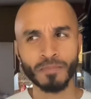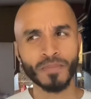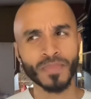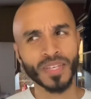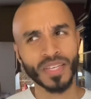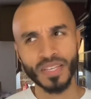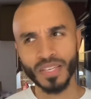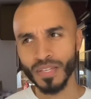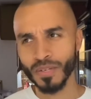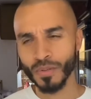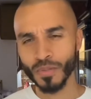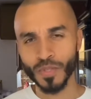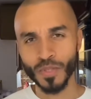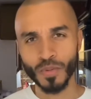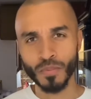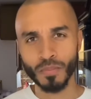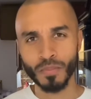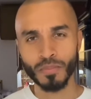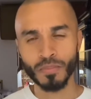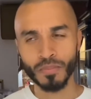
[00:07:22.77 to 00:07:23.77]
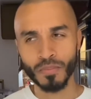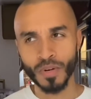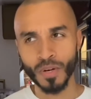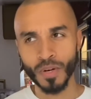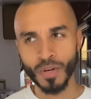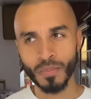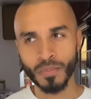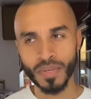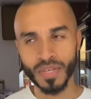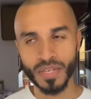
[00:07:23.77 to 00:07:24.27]
He also
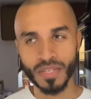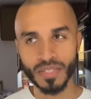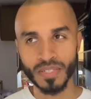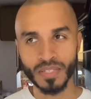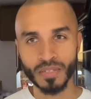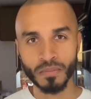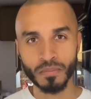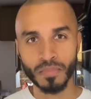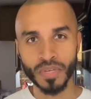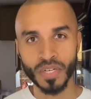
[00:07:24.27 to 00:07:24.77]
um, hit some big